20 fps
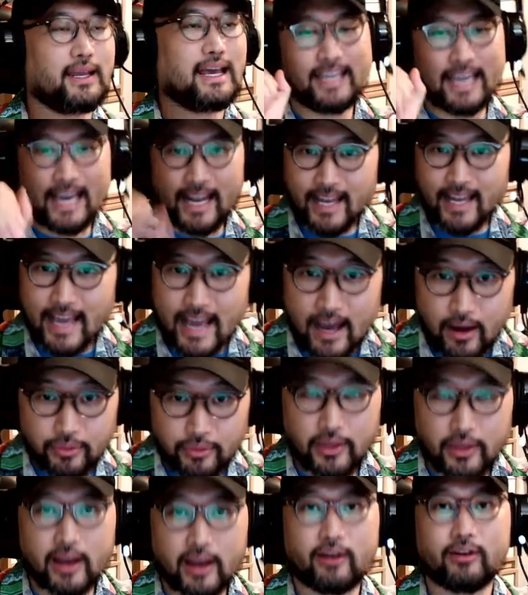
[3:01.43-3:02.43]
getting out
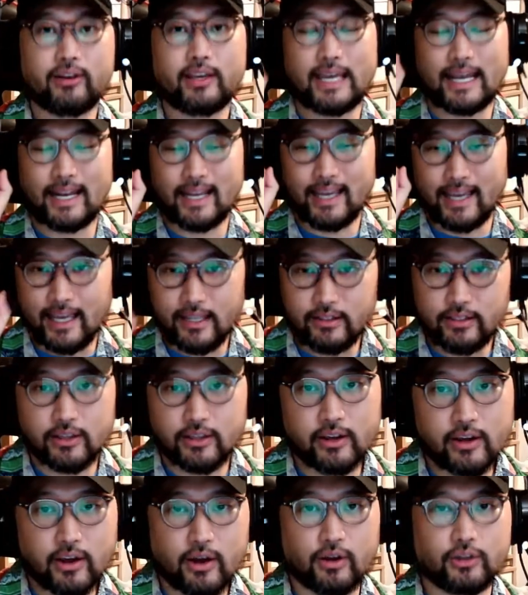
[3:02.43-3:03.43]
there, getting into
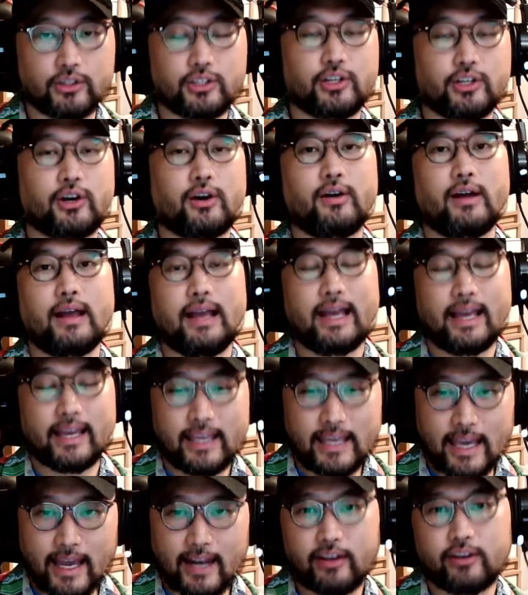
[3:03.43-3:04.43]
the culture,
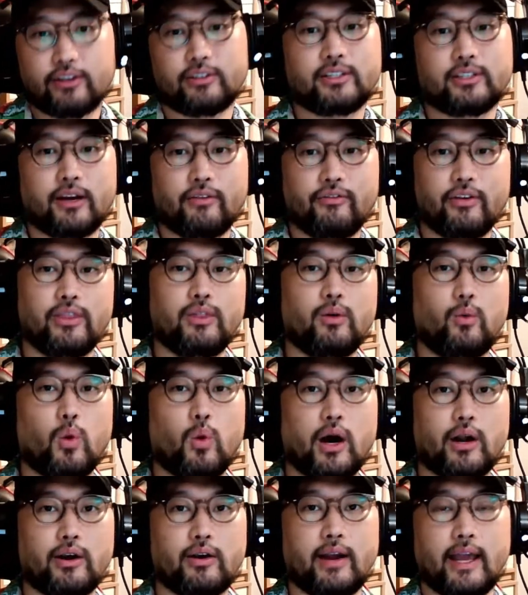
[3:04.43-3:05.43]
getting yourself in the
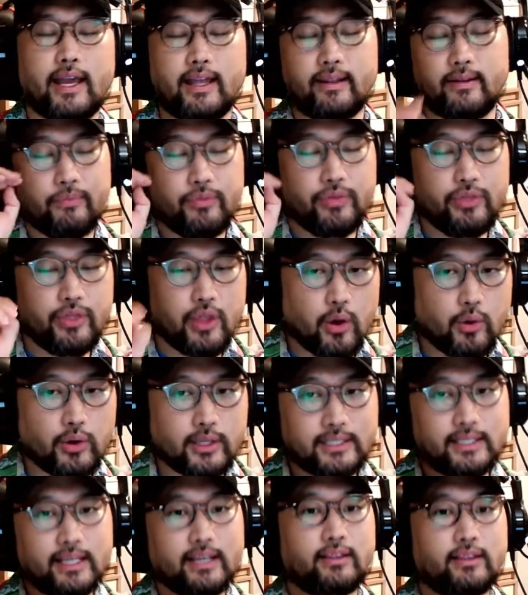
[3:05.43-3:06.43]
water, and
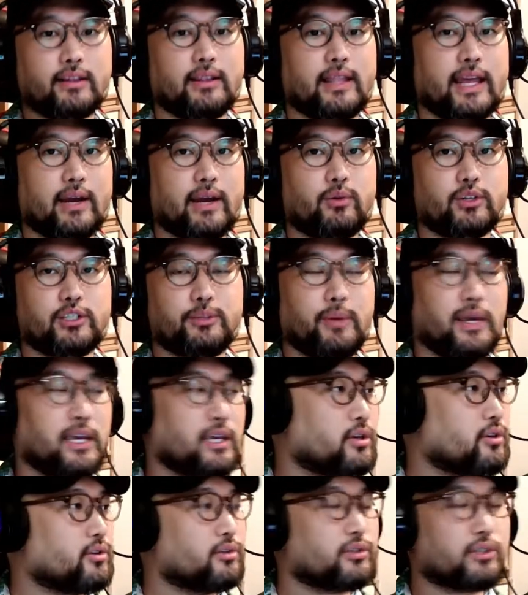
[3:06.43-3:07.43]
noticing the language being
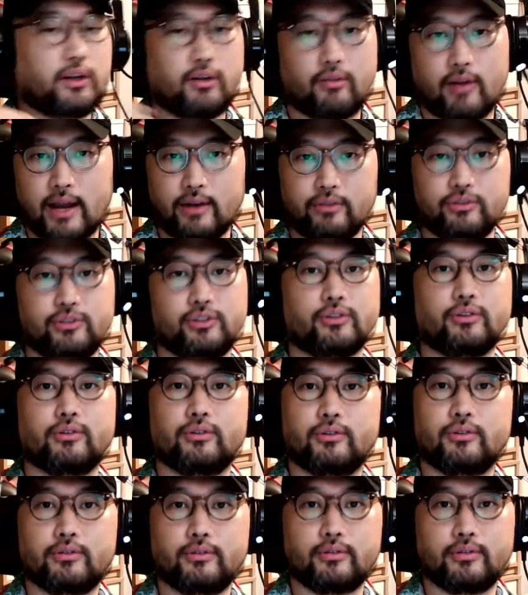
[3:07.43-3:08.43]
used around you.
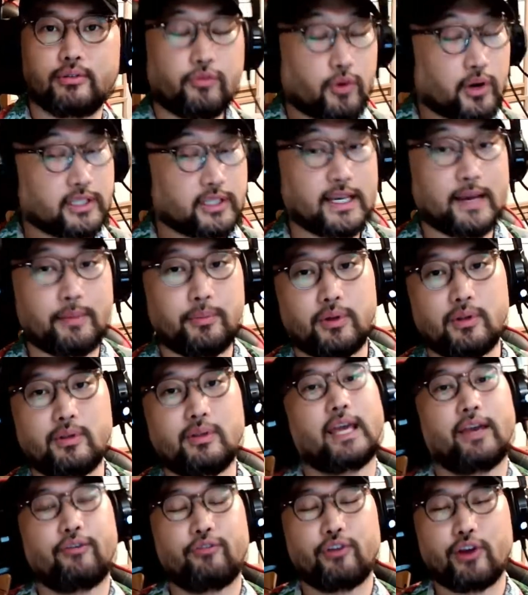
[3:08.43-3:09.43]
For example,
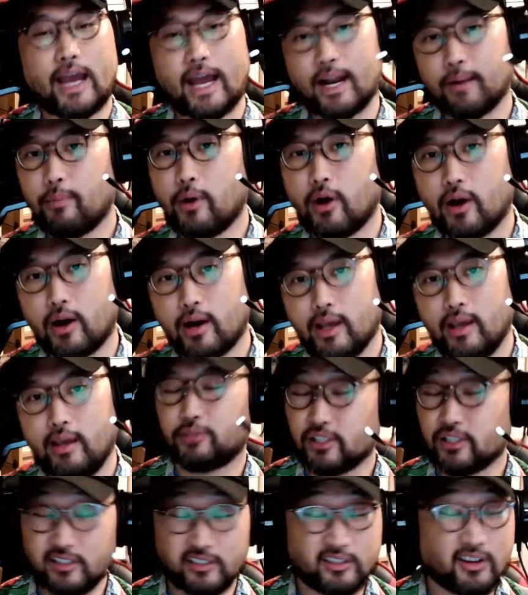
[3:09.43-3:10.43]
if you're at a party,
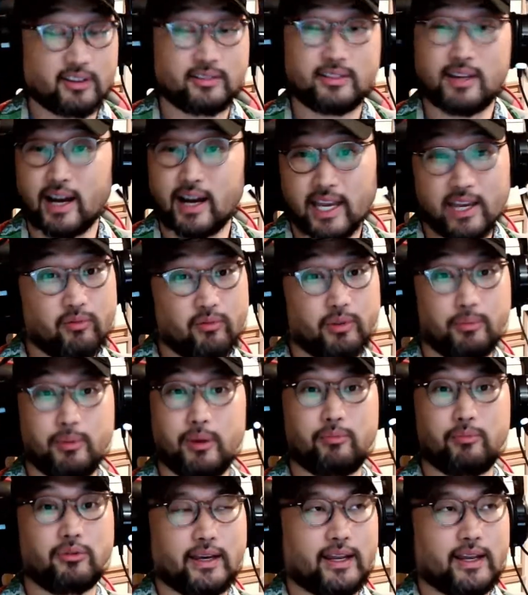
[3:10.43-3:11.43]
just start talking with
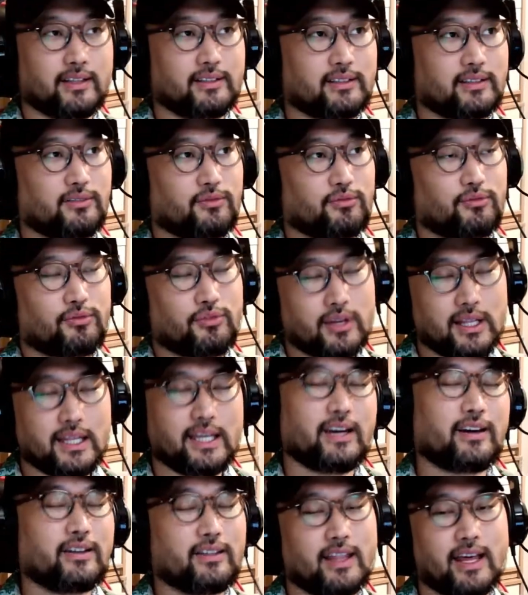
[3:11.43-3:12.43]
people. And it's really
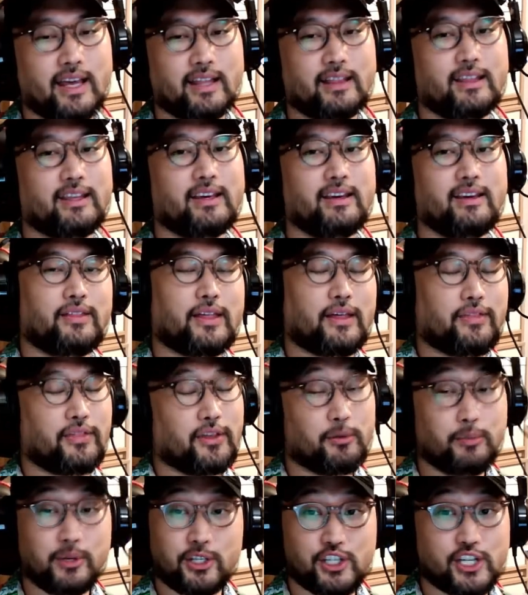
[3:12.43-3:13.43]
unlikely that
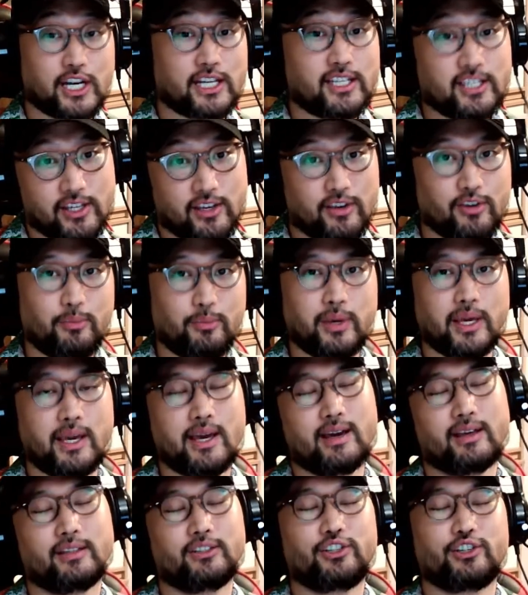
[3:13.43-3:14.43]
they'll be judging you
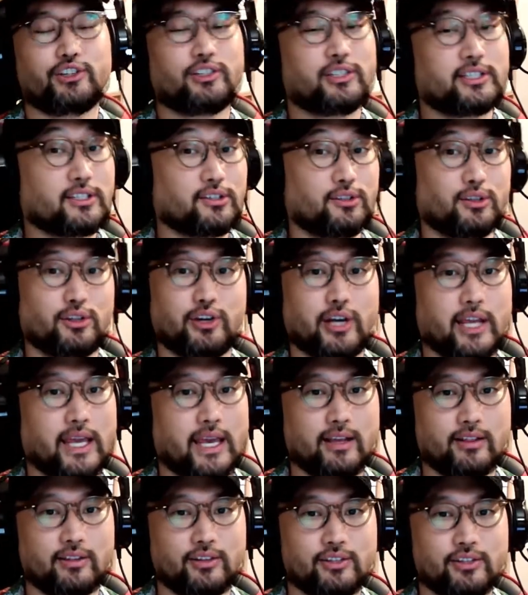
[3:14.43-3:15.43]
because you're still learning
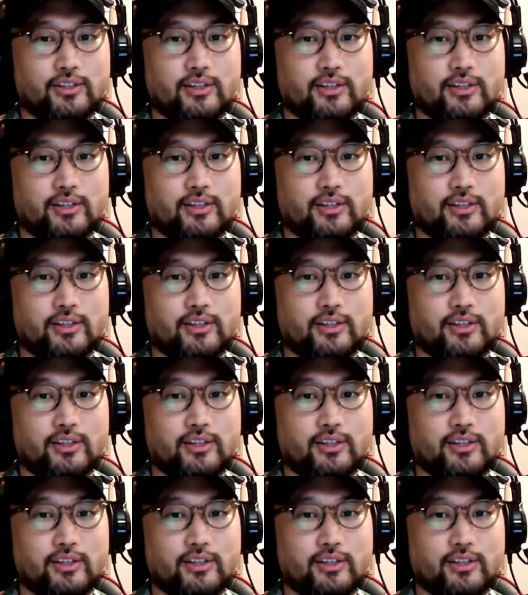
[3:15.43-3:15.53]
English,